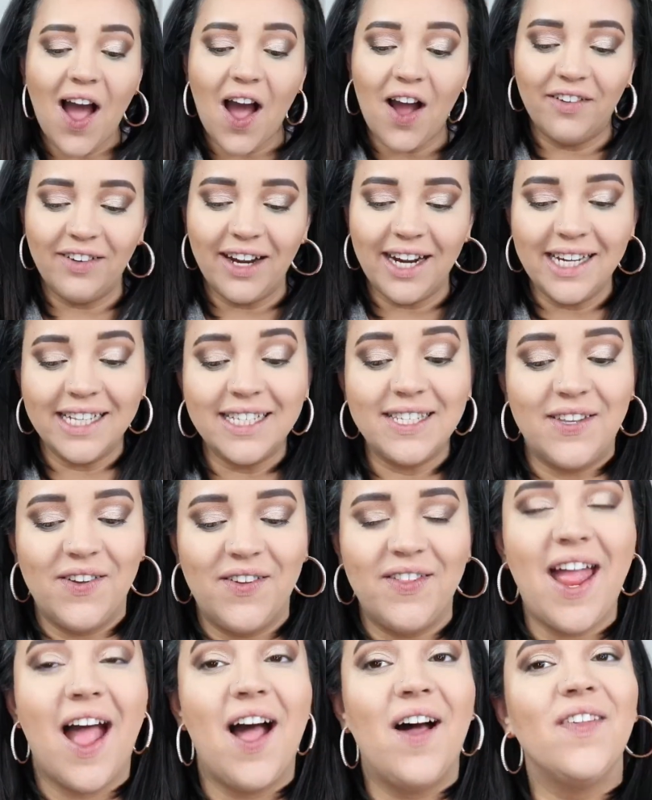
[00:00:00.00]
Alright, so
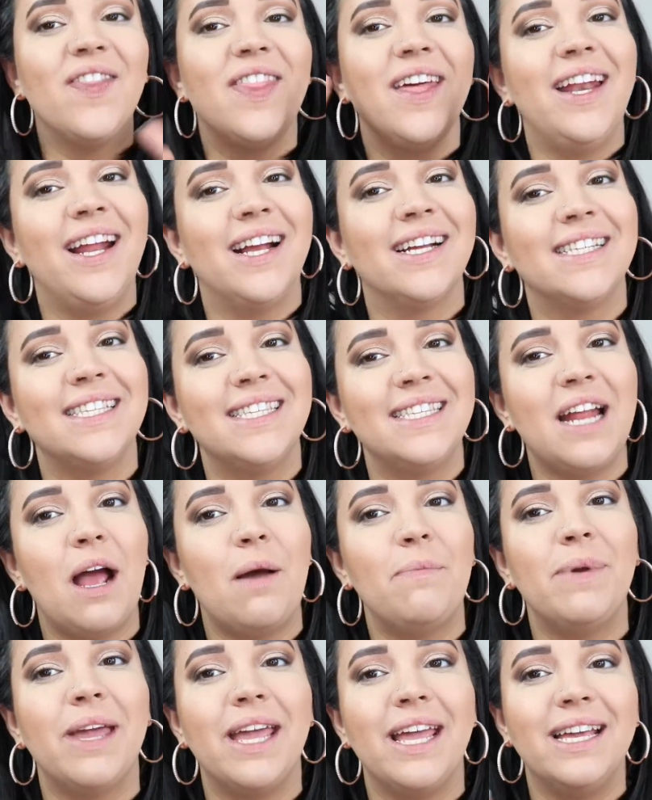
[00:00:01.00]
now the next
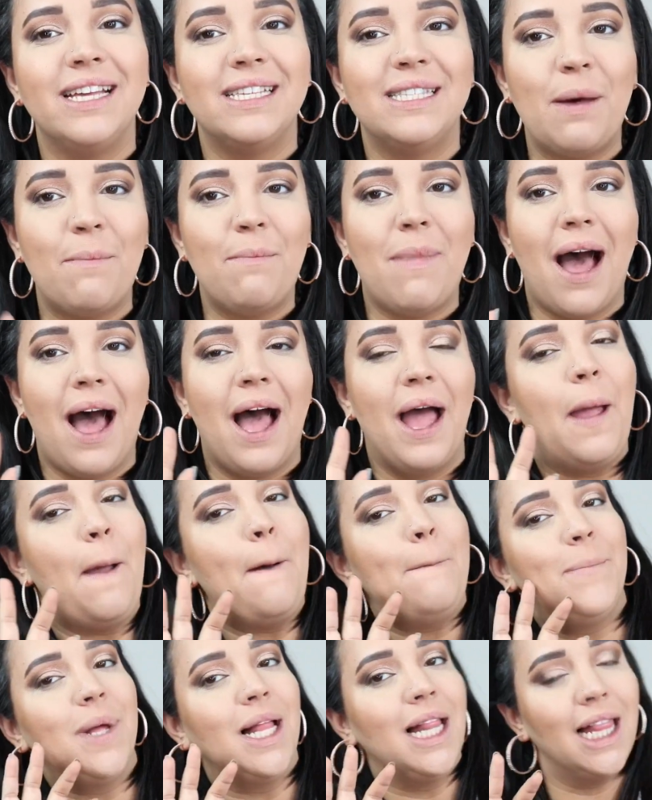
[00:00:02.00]
step is my
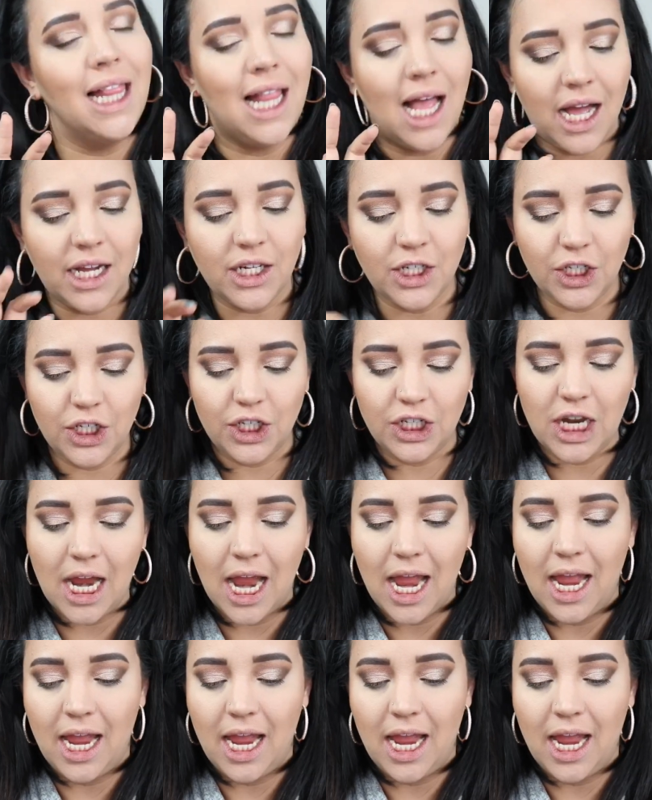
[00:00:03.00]
blush.